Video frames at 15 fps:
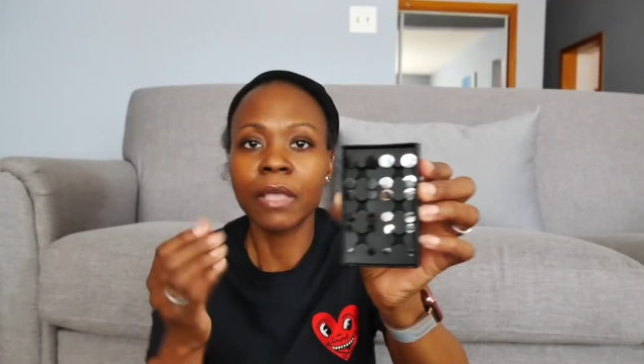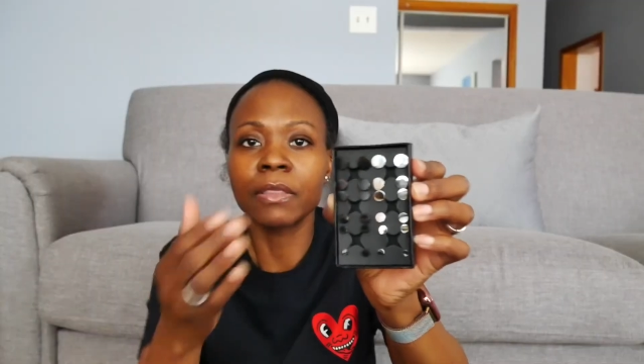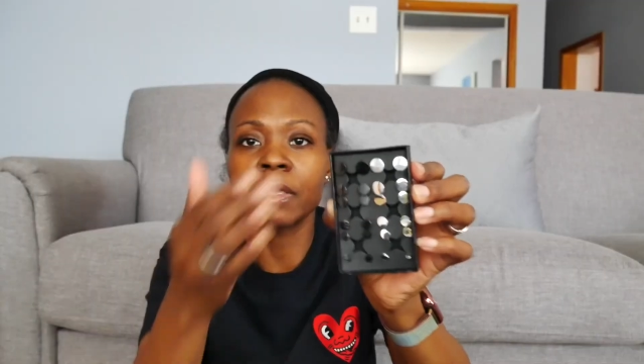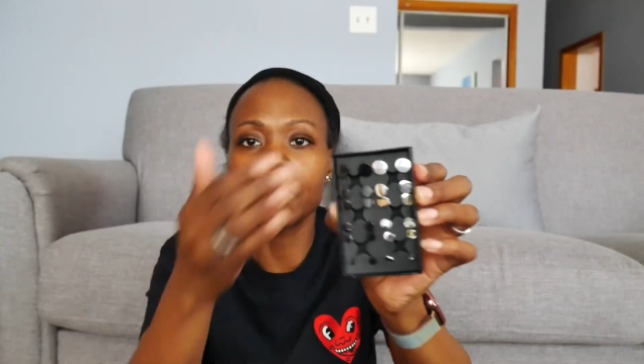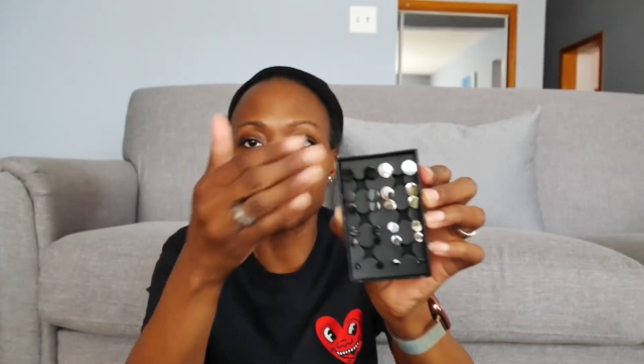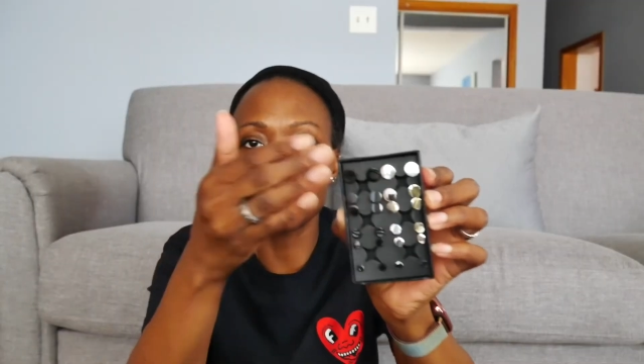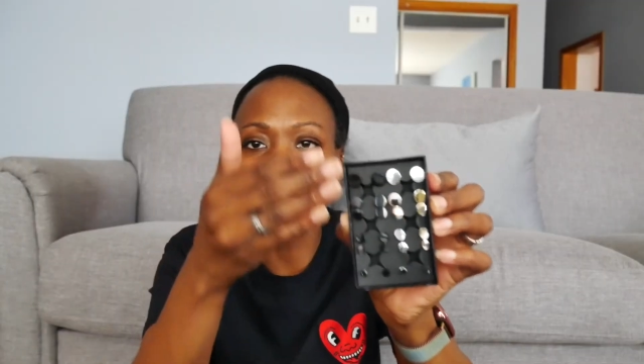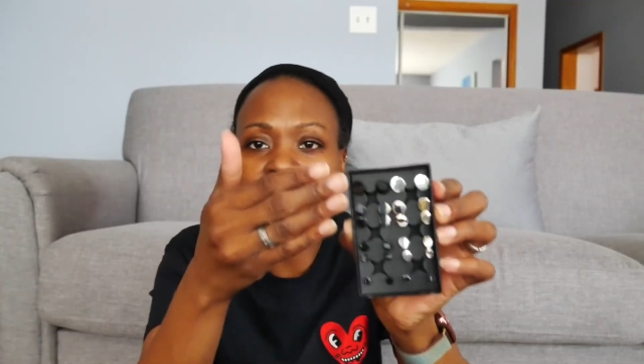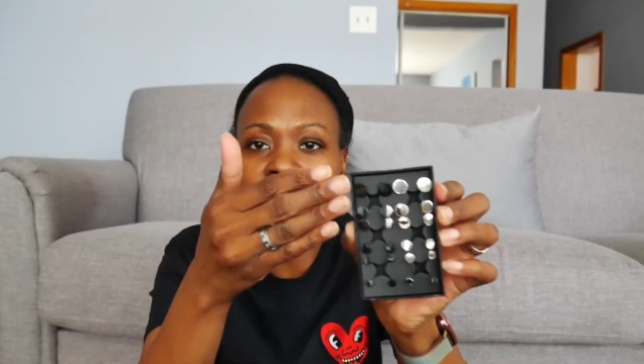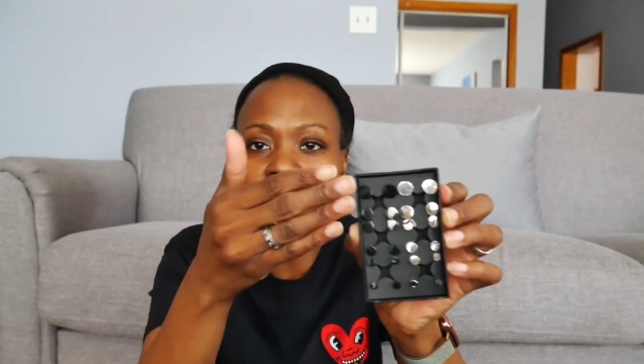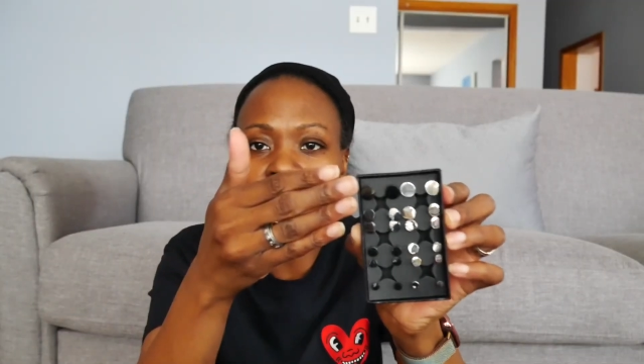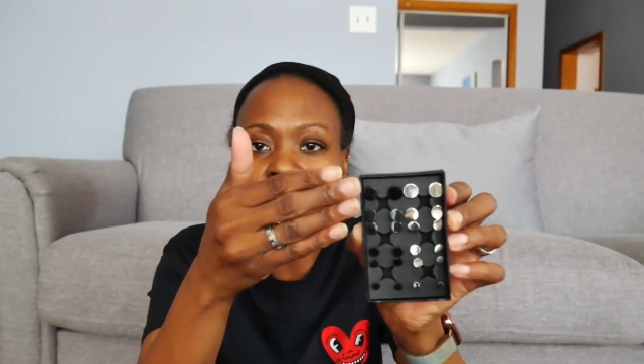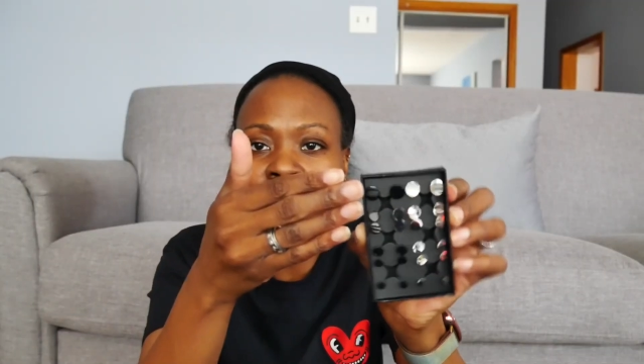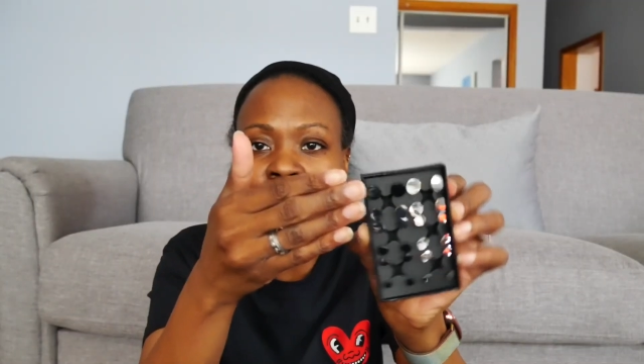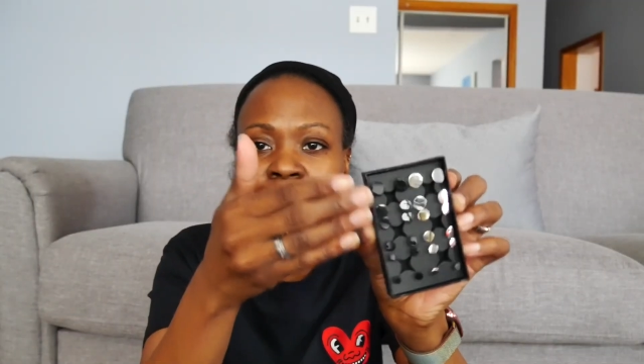these are a
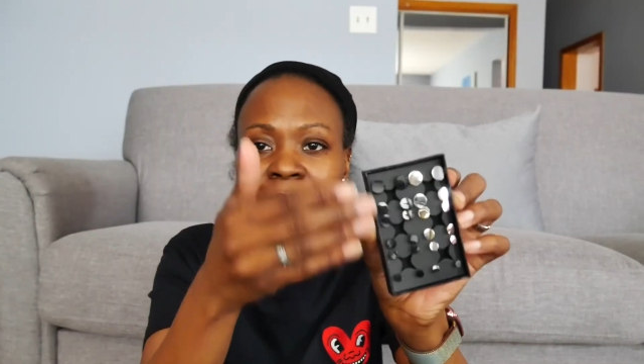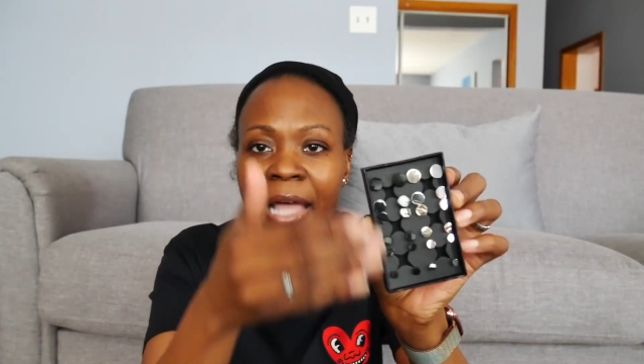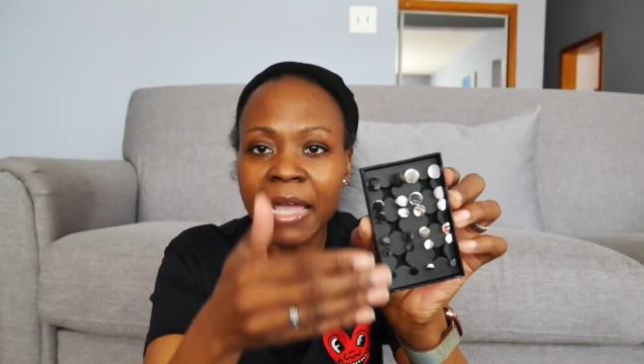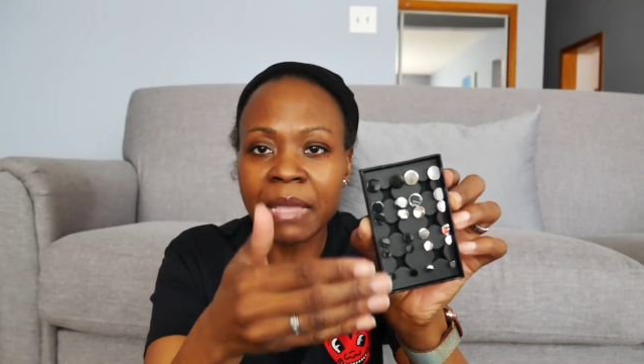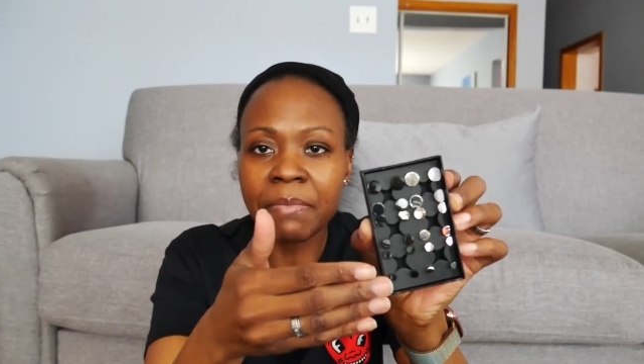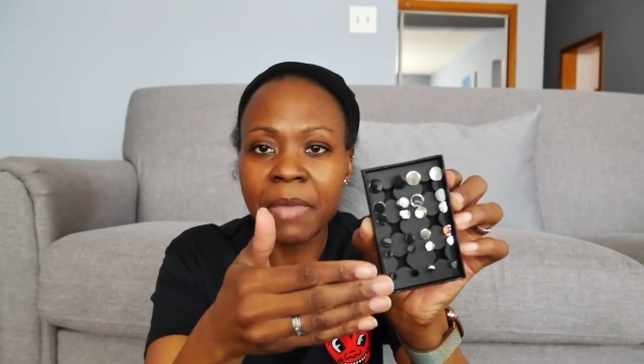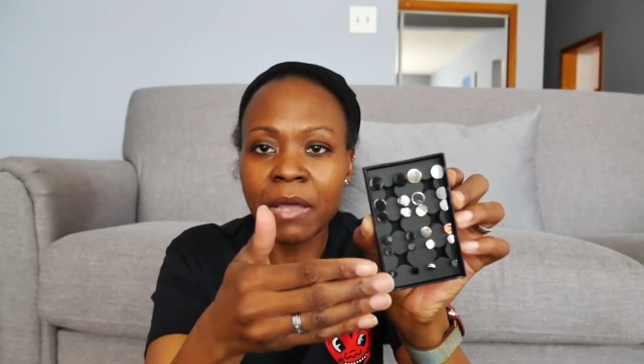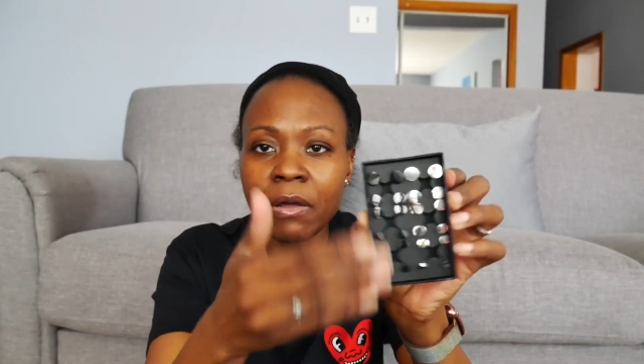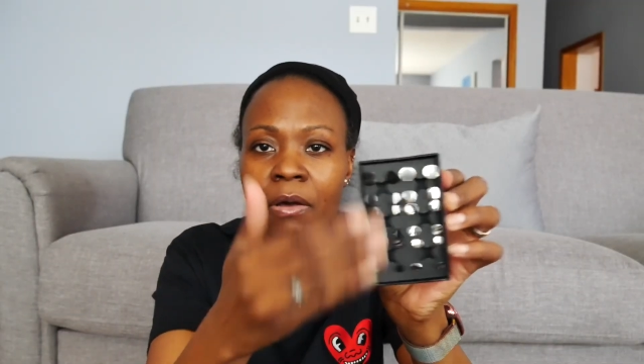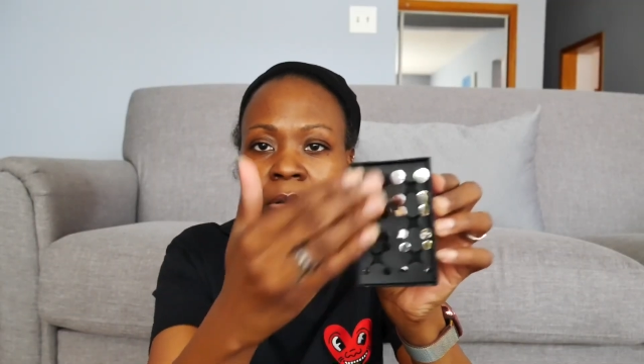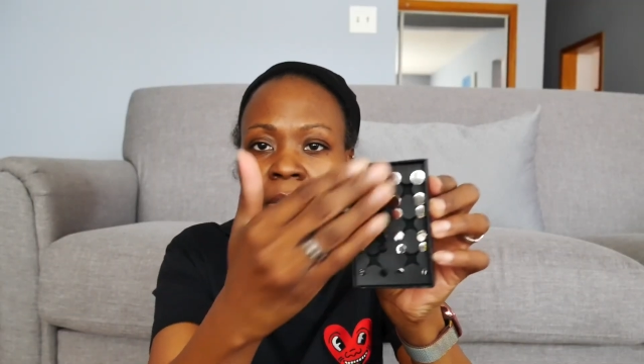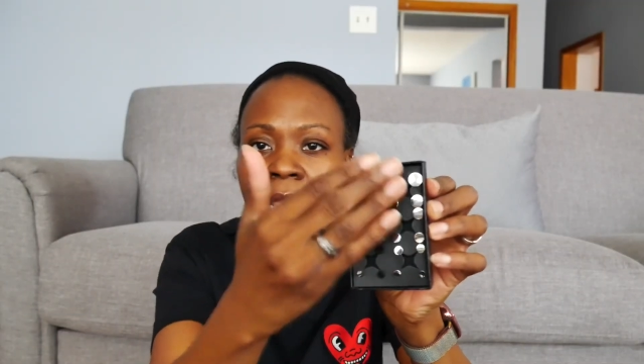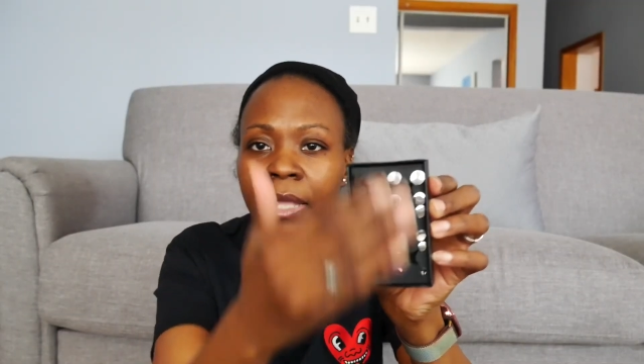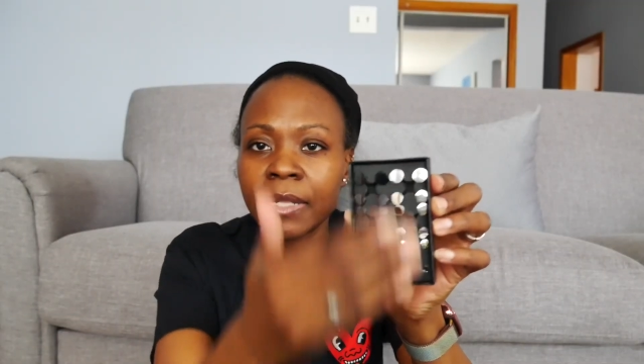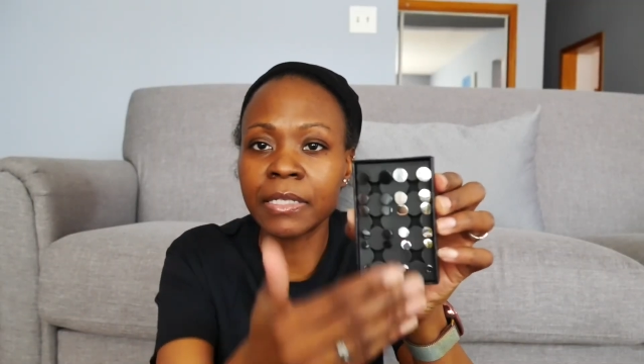set of black
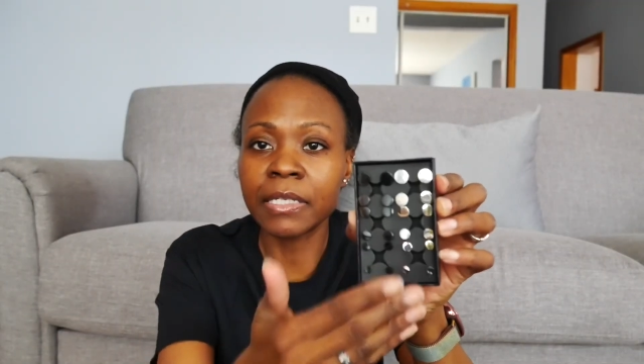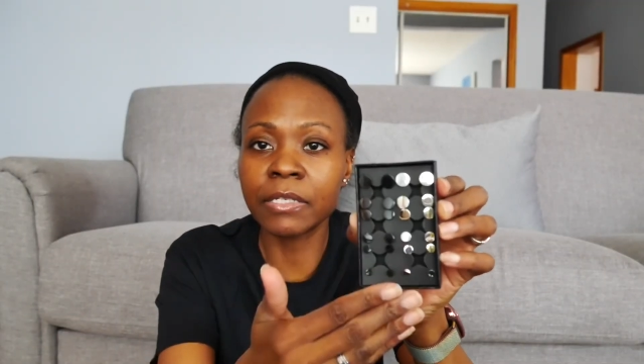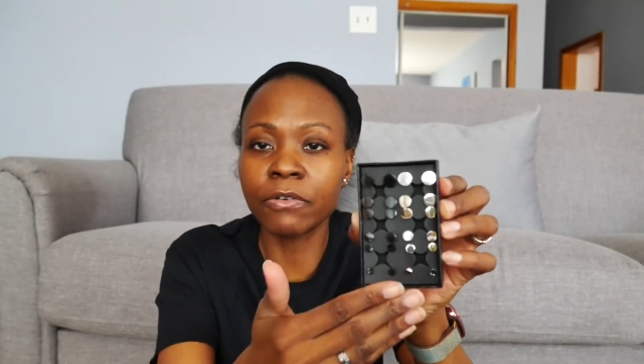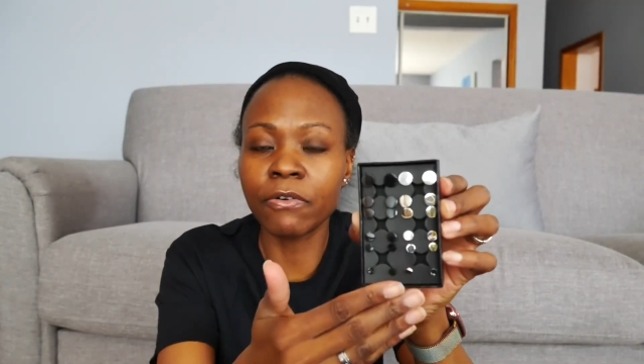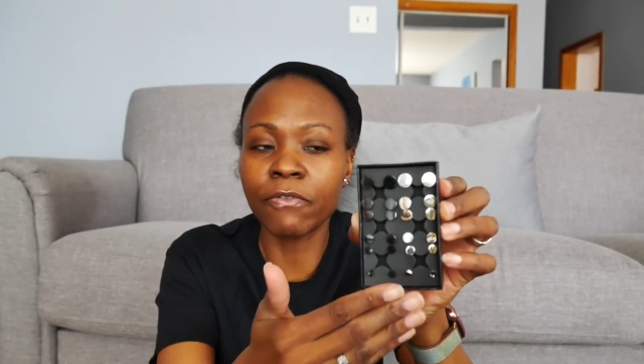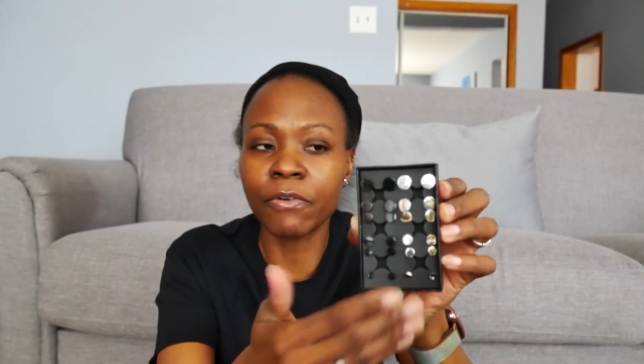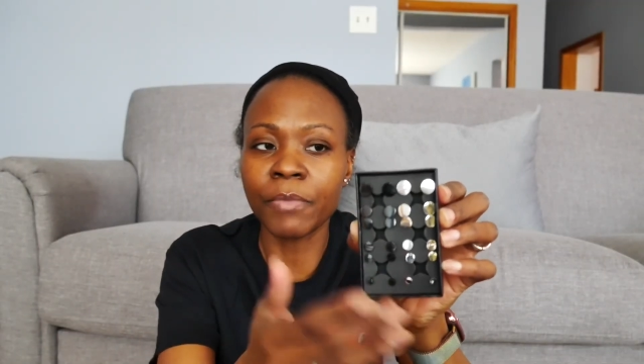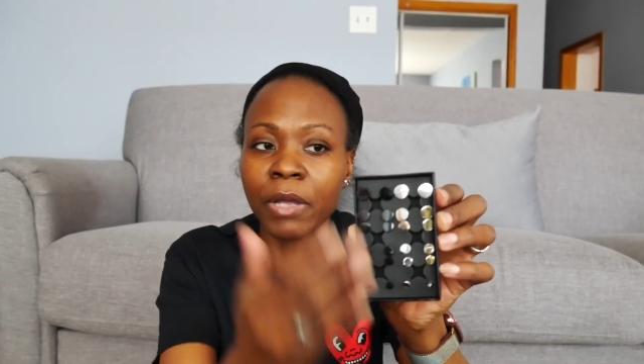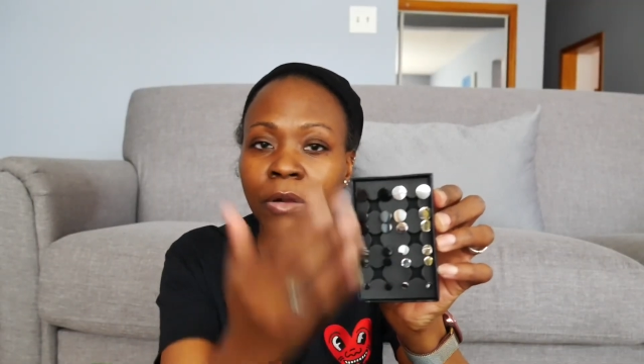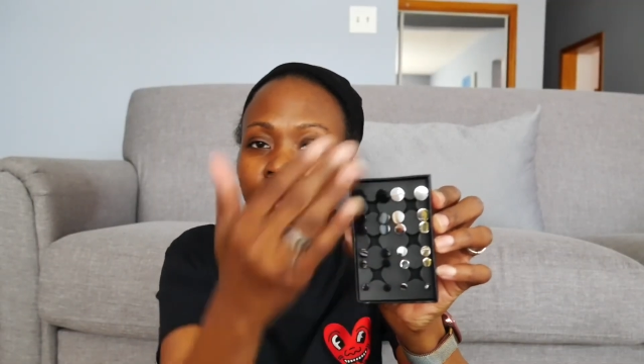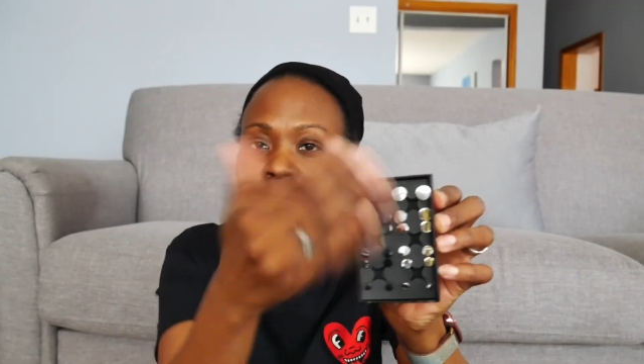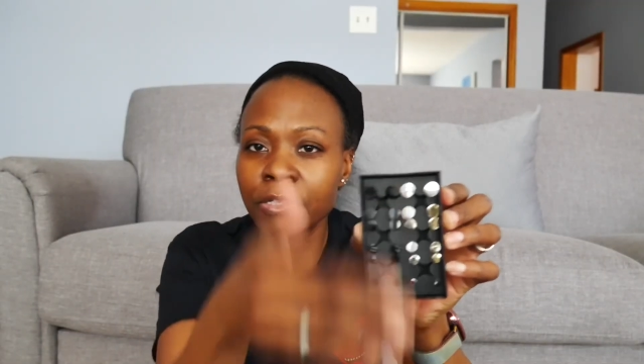metal and silver metal.